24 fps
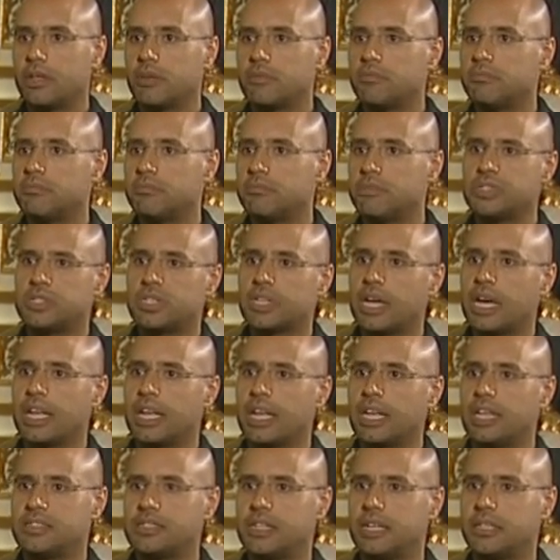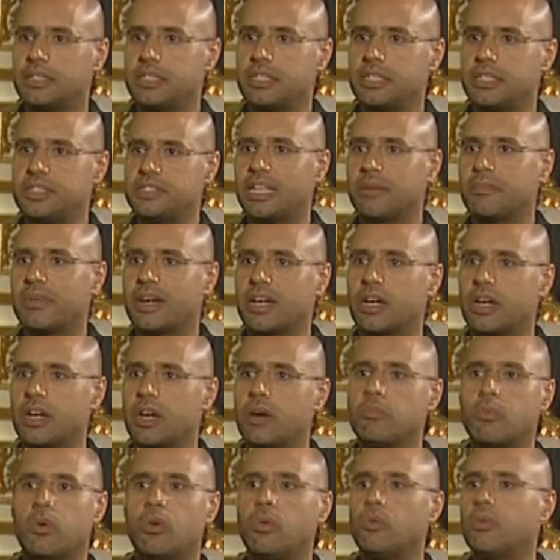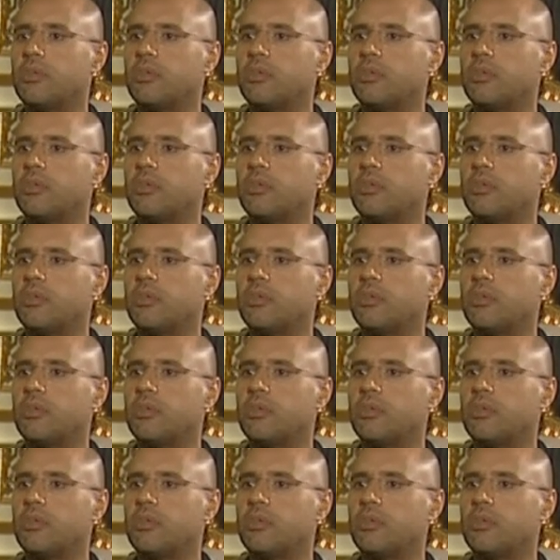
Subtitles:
Mr. Al-Assadi, Suleiman Gammo,